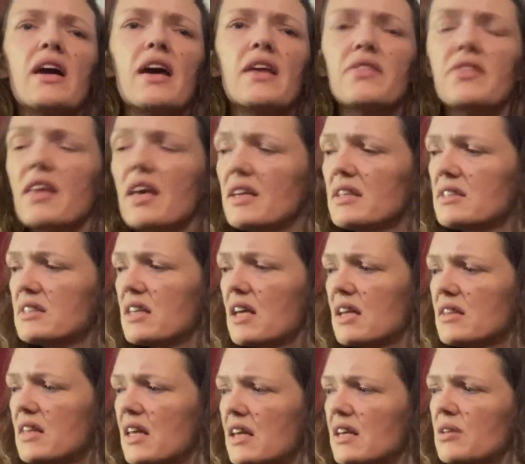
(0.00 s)
and they
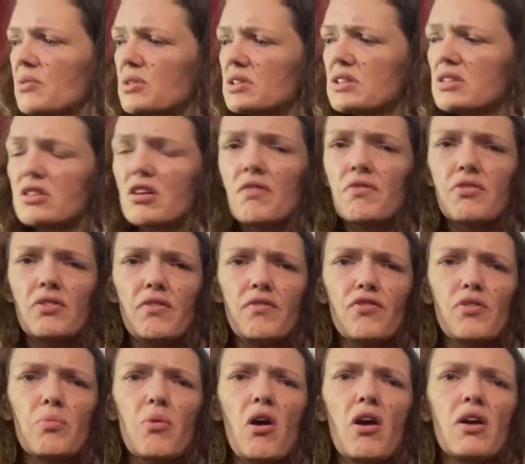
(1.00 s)
said that he was suffering
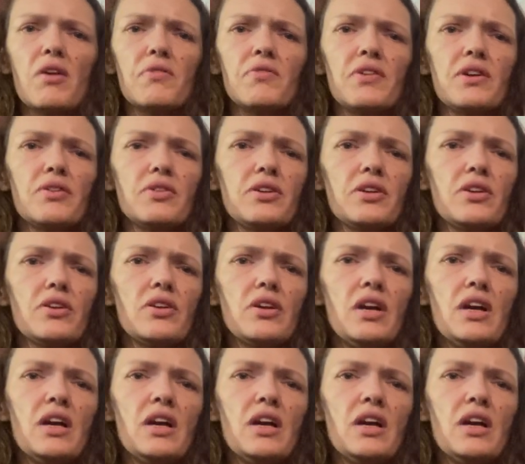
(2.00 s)
from heart failure.